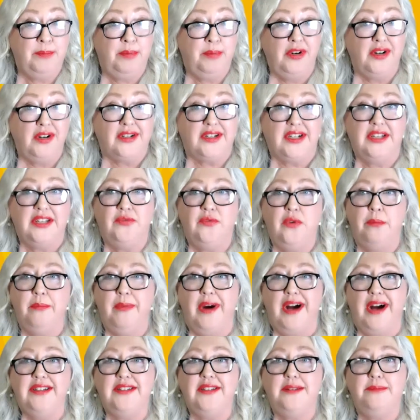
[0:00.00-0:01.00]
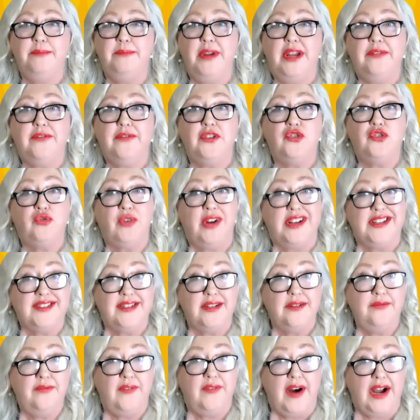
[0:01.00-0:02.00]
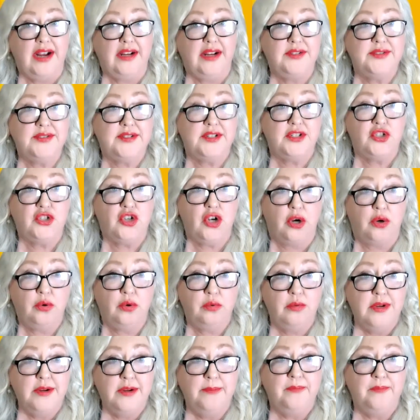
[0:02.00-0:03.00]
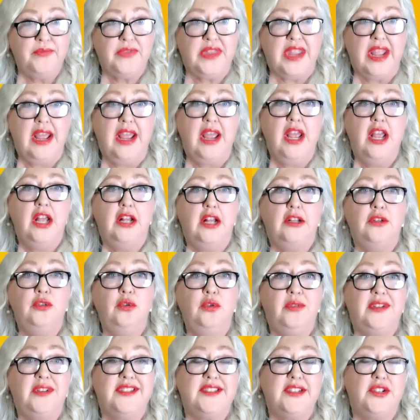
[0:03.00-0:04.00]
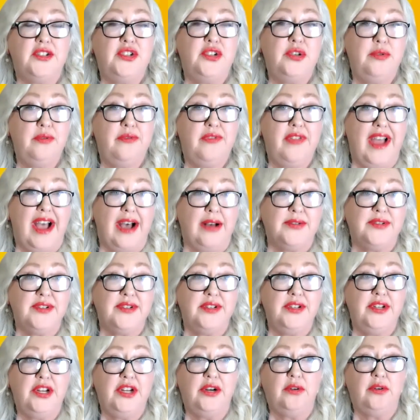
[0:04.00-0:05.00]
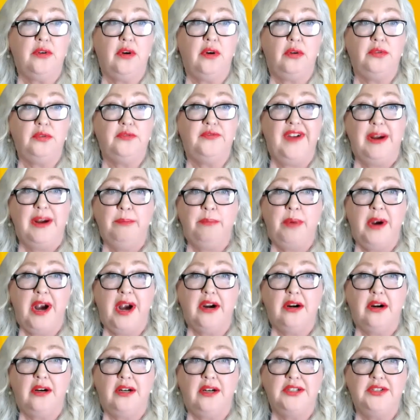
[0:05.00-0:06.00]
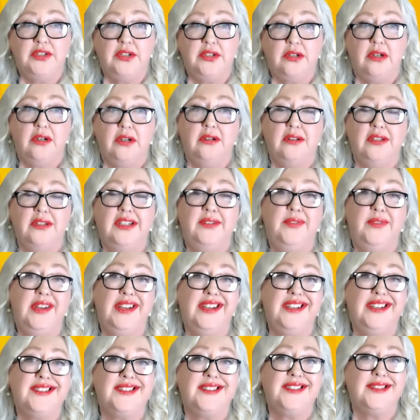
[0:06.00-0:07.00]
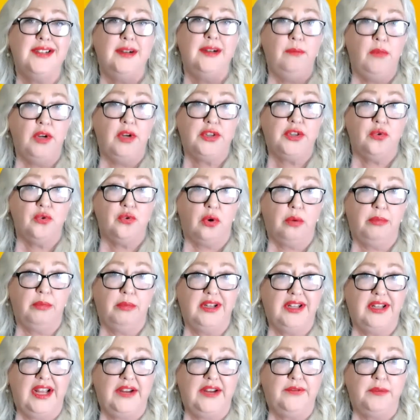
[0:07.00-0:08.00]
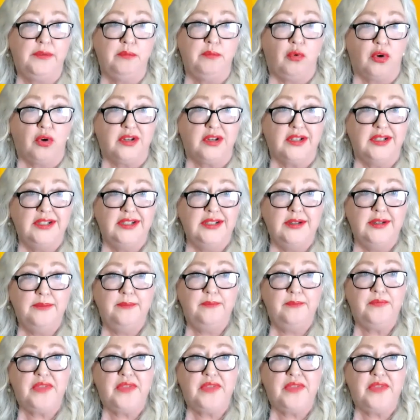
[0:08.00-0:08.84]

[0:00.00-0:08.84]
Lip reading: the book. It reminded me of the Dresden Files in tone. Luke is a 2,000-year-old vampire hunter living a somewhat normal life in Portland,